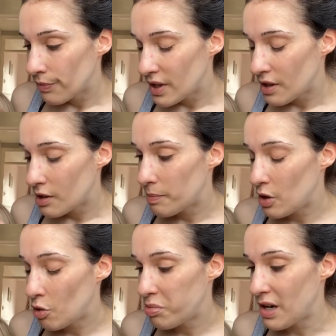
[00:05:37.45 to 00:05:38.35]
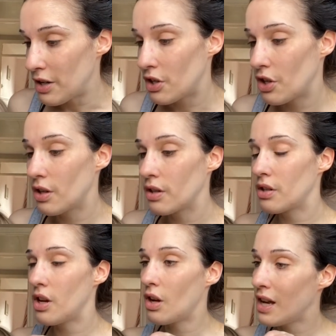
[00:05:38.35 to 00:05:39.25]
It's a special brush.
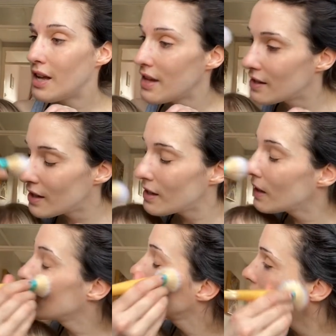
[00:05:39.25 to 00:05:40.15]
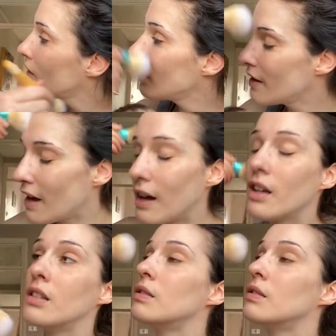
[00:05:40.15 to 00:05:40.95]
So you go like this, Edie. Go like that.